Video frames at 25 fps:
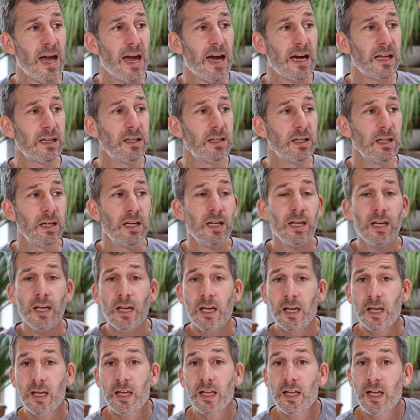And
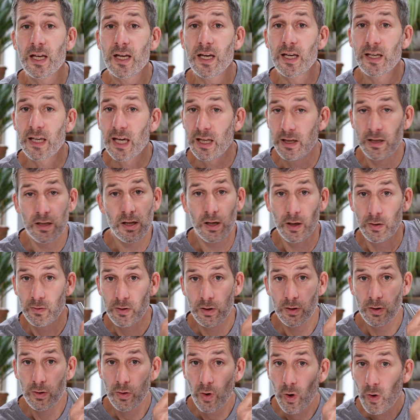again, you know,
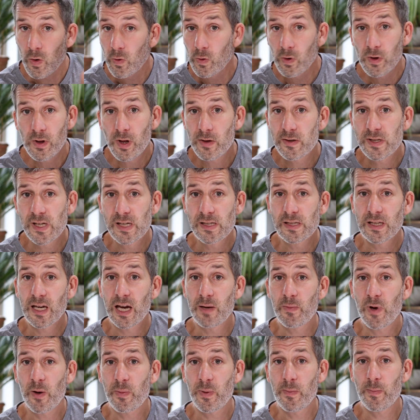not all of those things
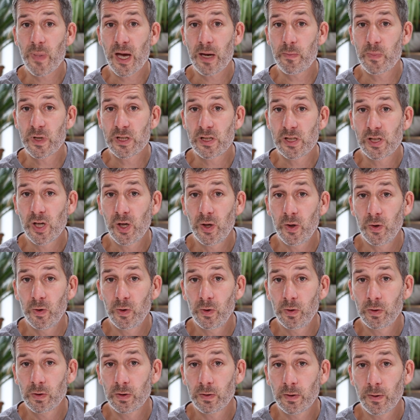came up in paper
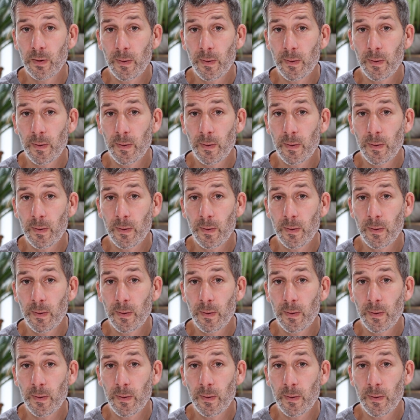two,